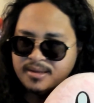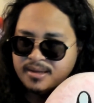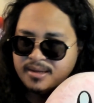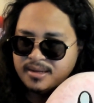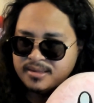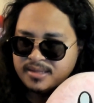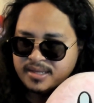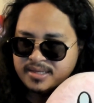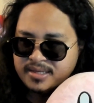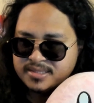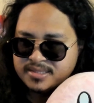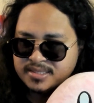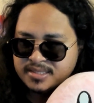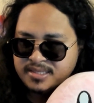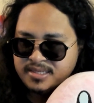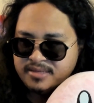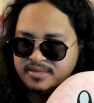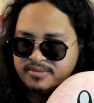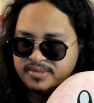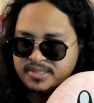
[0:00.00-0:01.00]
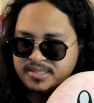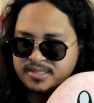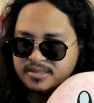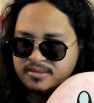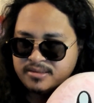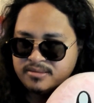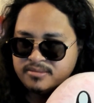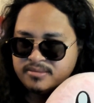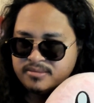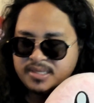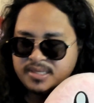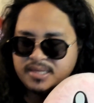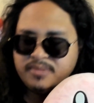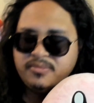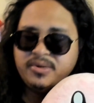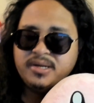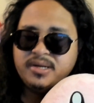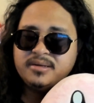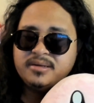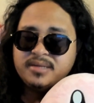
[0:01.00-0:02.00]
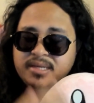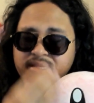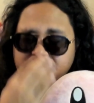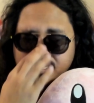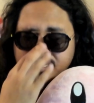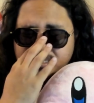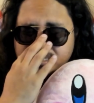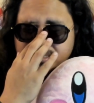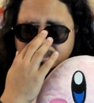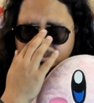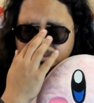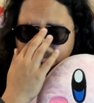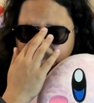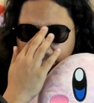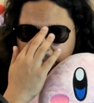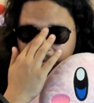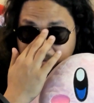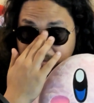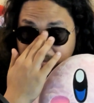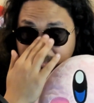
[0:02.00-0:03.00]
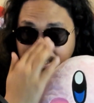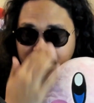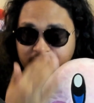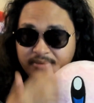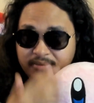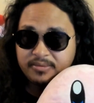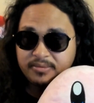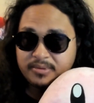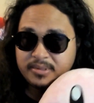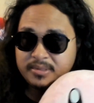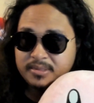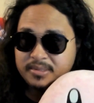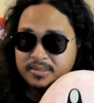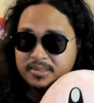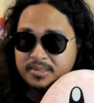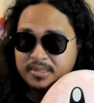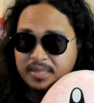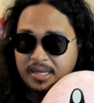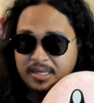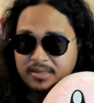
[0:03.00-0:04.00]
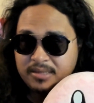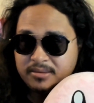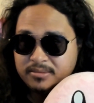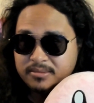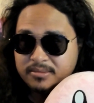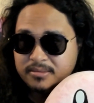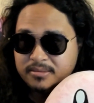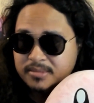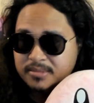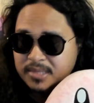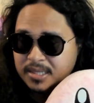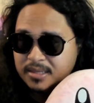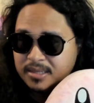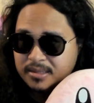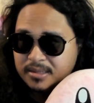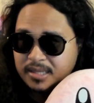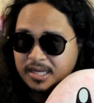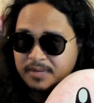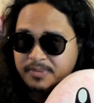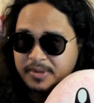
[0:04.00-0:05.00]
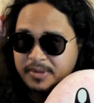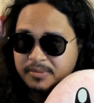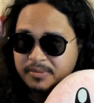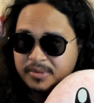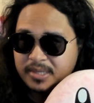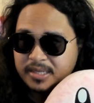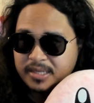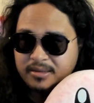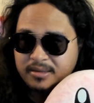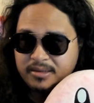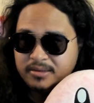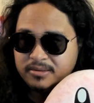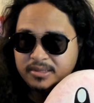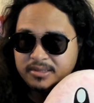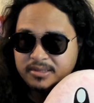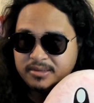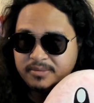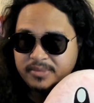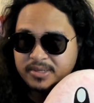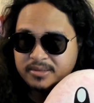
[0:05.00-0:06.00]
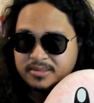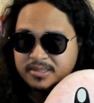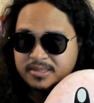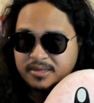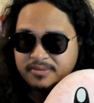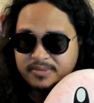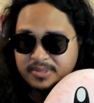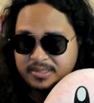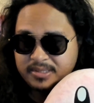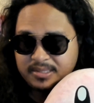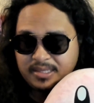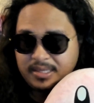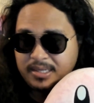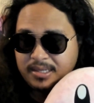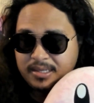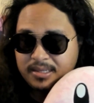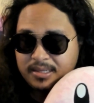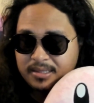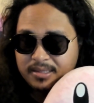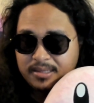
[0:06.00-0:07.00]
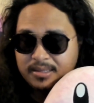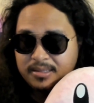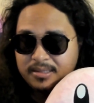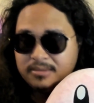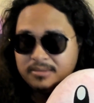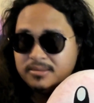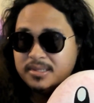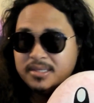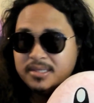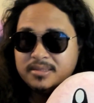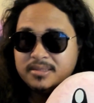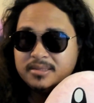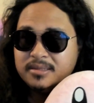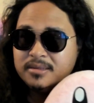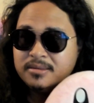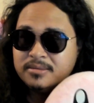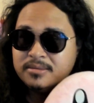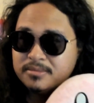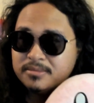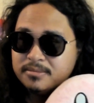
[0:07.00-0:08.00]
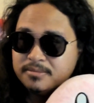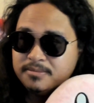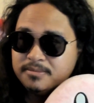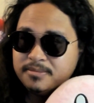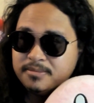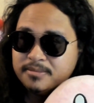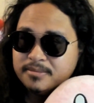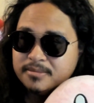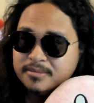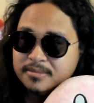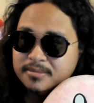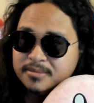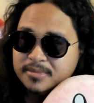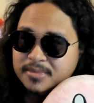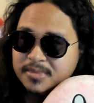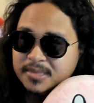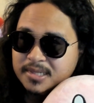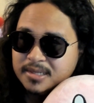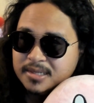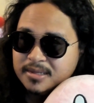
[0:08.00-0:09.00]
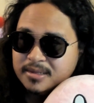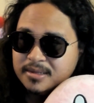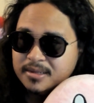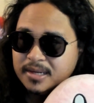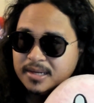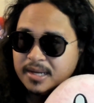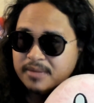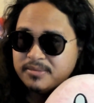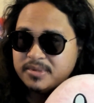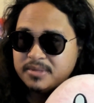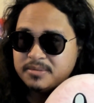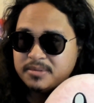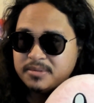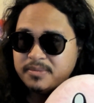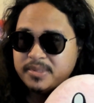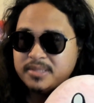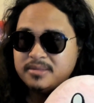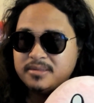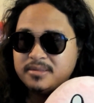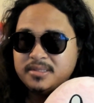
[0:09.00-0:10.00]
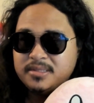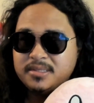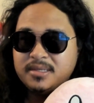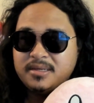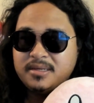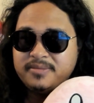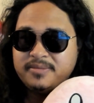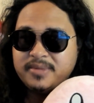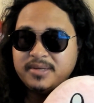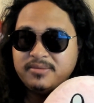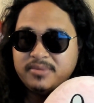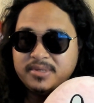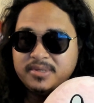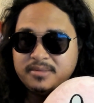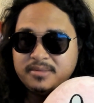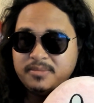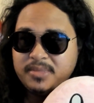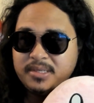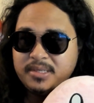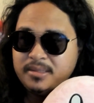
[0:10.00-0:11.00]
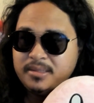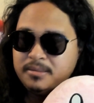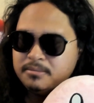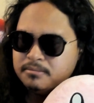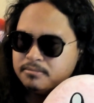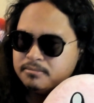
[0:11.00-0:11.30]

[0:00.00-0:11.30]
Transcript: like it's a TV show. I'm weird in that I can do that. Not everyone, a lot of people are like, no, you only dream of yourself. I'm like, I don't think so. I've dreamt some interesting stuff that wasn't me.